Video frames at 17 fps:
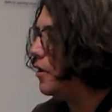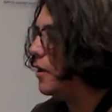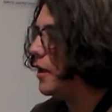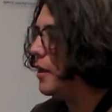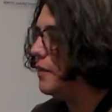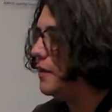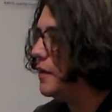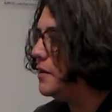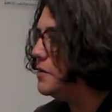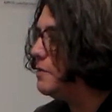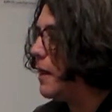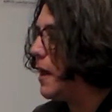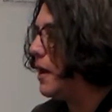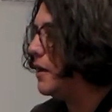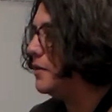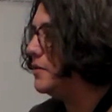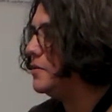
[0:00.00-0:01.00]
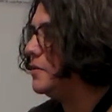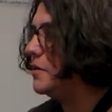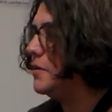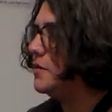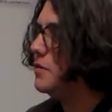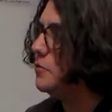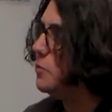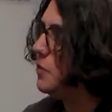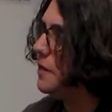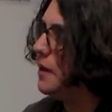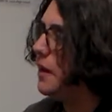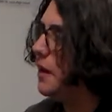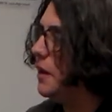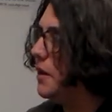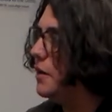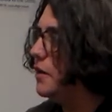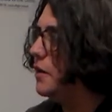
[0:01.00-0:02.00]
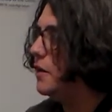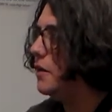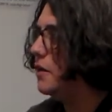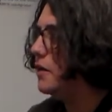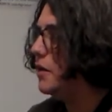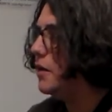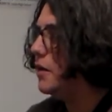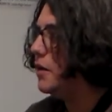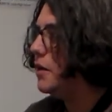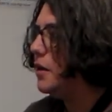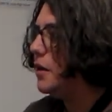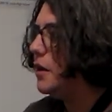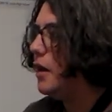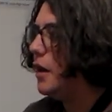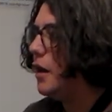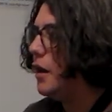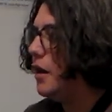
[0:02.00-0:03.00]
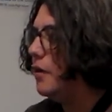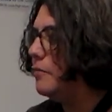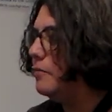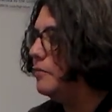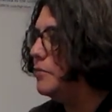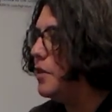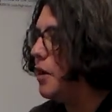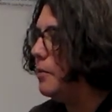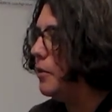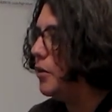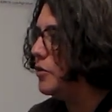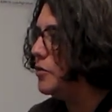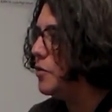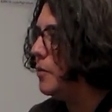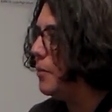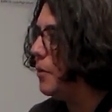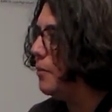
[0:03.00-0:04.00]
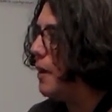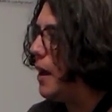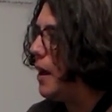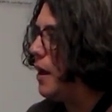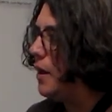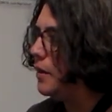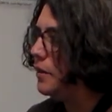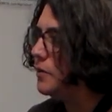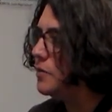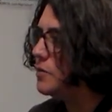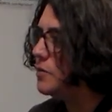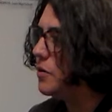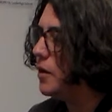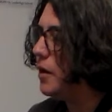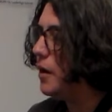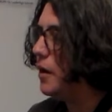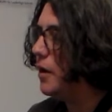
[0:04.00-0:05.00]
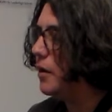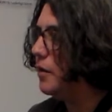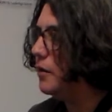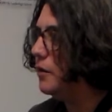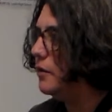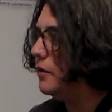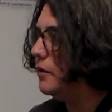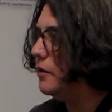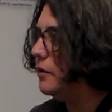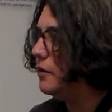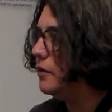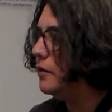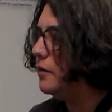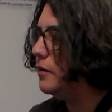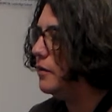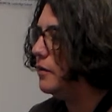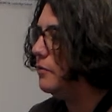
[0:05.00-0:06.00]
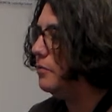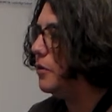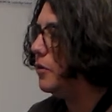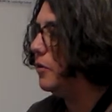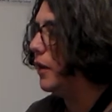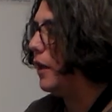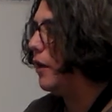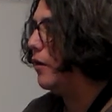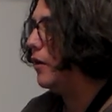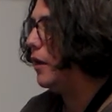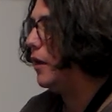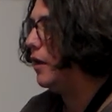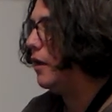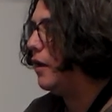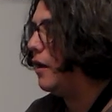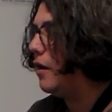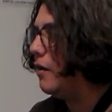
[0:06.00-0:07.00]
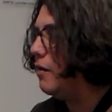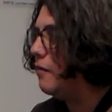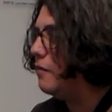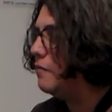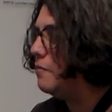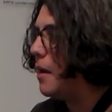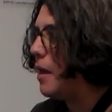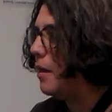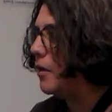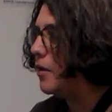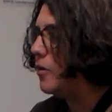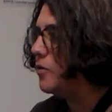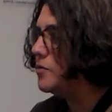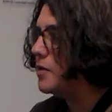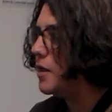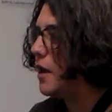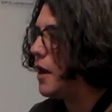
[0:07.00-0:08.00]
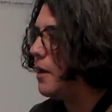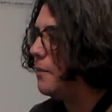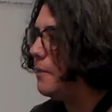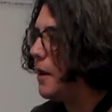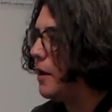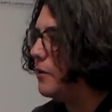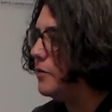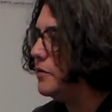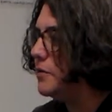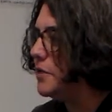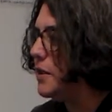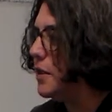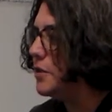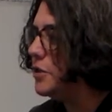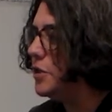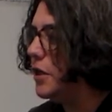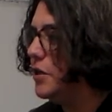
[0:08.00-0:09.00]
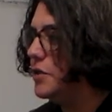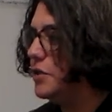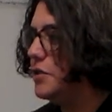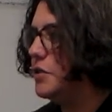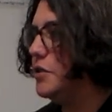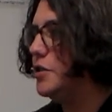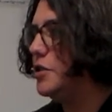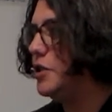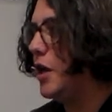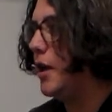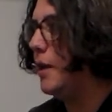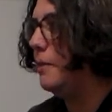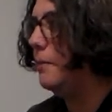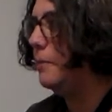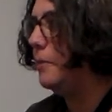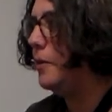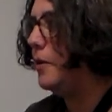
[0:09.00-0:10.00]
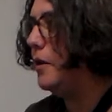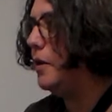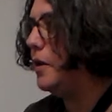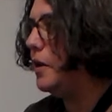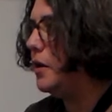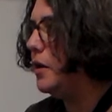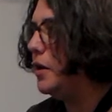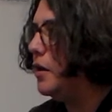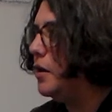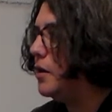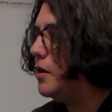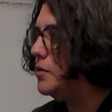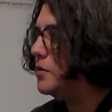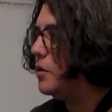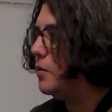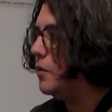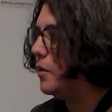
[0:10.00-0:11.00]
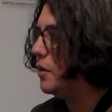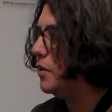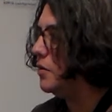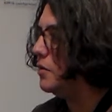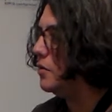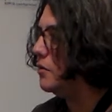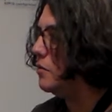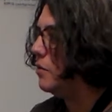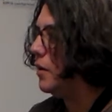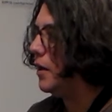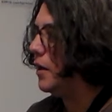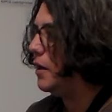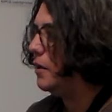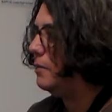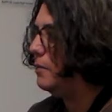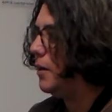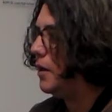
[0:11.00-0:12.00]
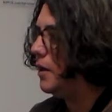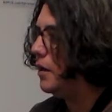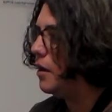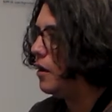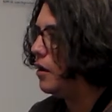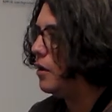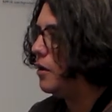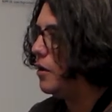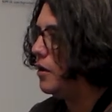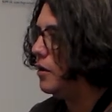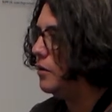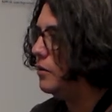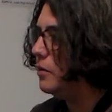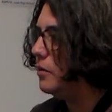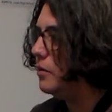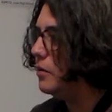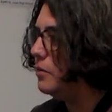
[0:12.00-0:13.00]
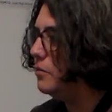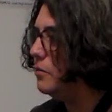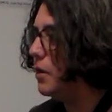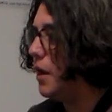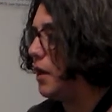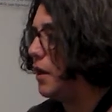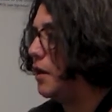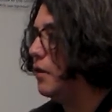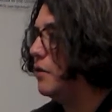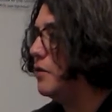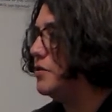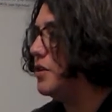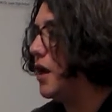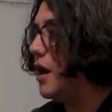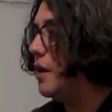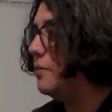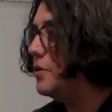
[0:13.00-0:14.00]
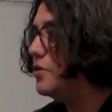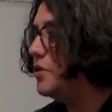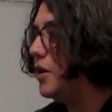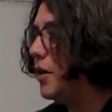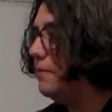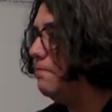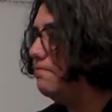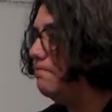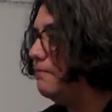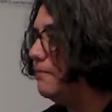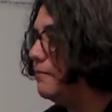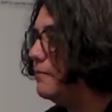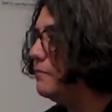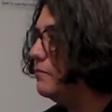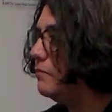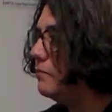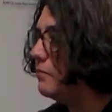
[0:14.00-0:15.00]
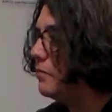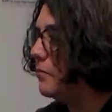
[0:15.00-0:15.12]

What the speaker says: in these bonds, because when they get into double or triple bonds and polarity of molecules and compounds, that changes the shape. So we're going to do quite a bit on molecular geometry, and